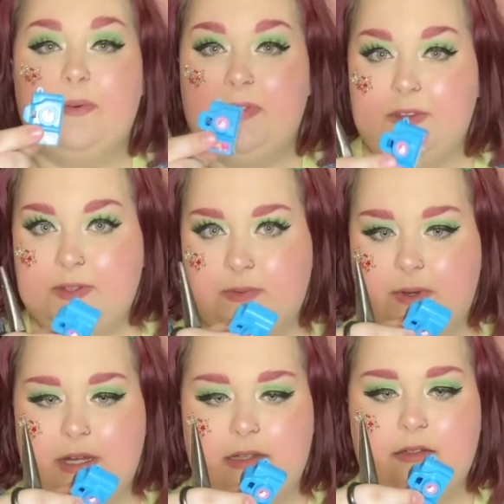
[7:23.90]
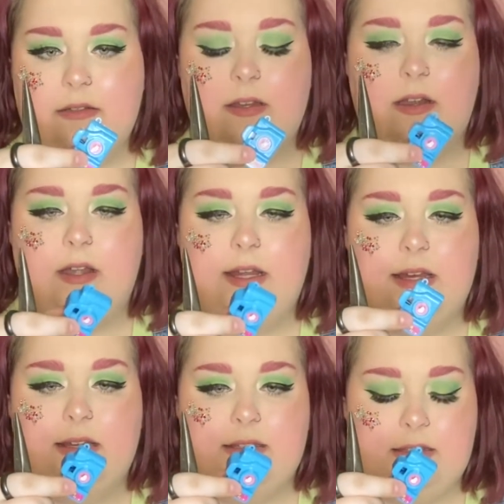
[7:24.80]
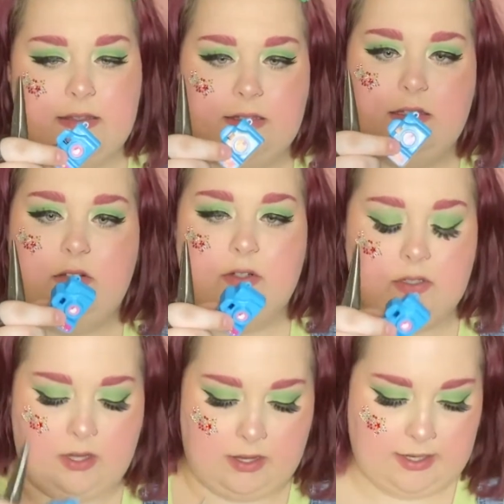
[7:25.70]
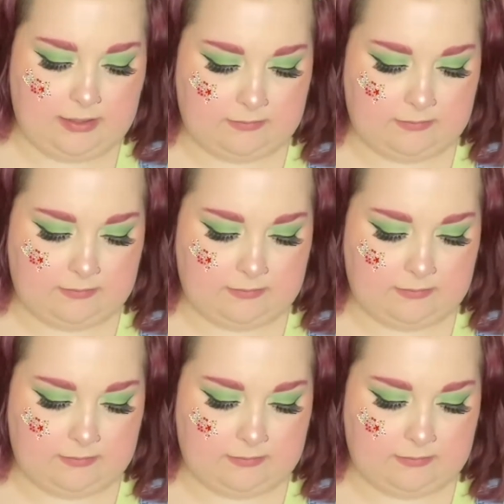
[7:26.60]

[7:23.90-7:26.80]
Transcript: with this one that already has the little hook on it,